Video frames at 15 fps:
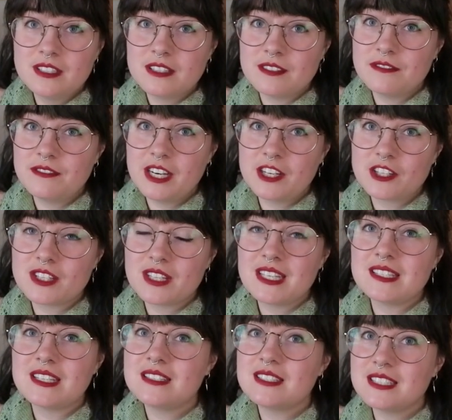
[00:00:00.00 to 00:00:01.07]
to finish
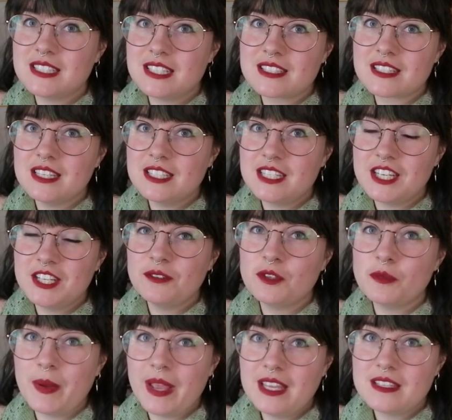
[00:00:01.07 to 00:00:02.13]
this. It's a
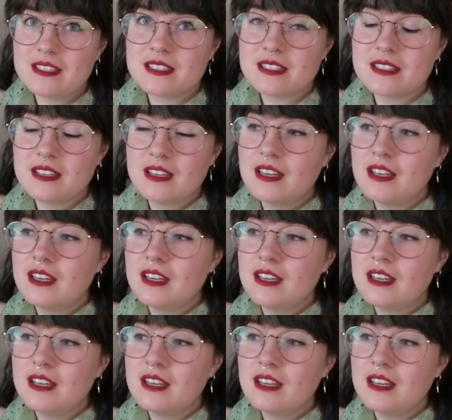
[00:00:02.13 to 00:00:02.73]
discontinued base